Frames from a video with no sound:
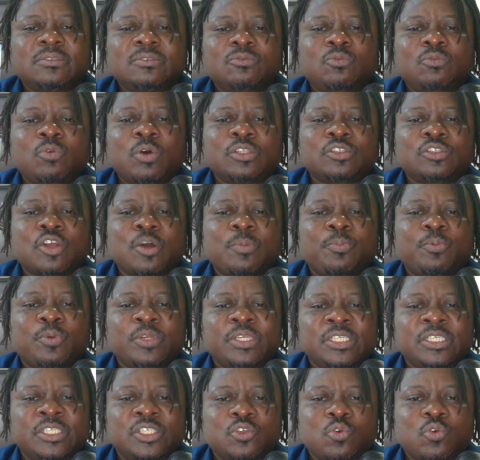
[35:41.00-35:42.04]
World Cup
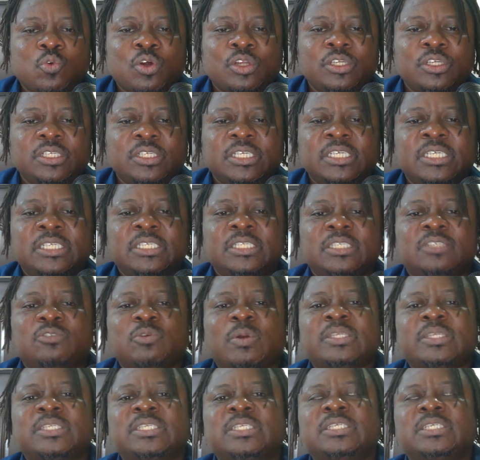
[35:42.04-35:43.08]
winning squad in
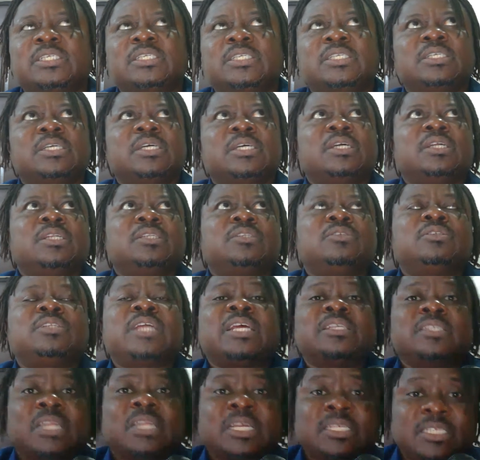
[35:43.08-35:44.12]

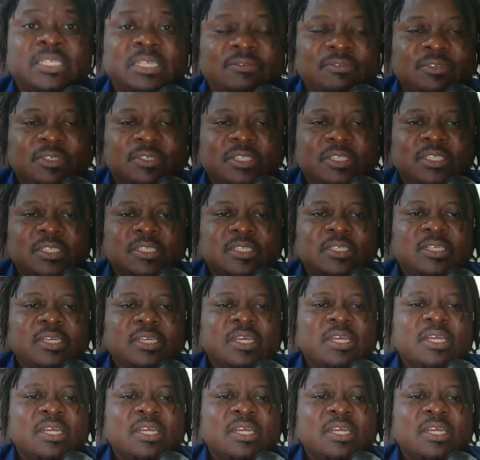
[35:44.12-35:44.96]
2017.